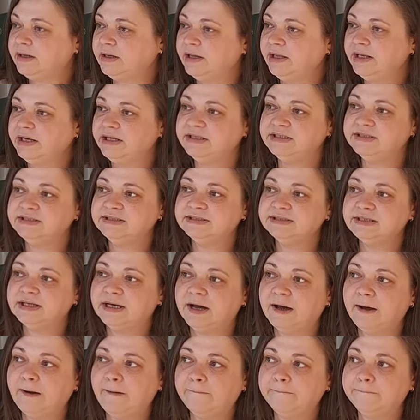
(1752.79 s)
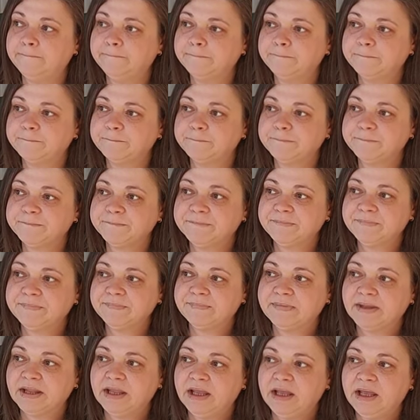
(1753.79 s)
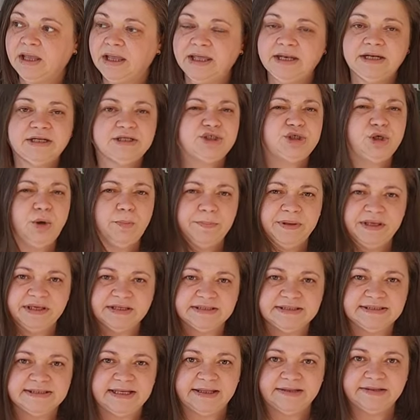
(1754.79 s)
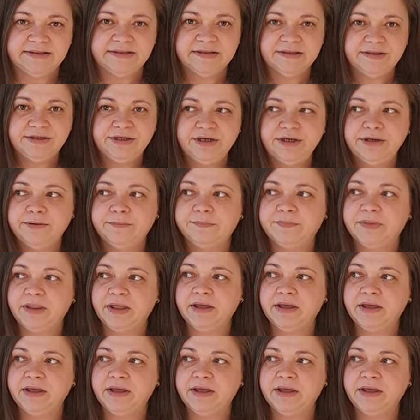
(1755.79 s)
it is in a shopping center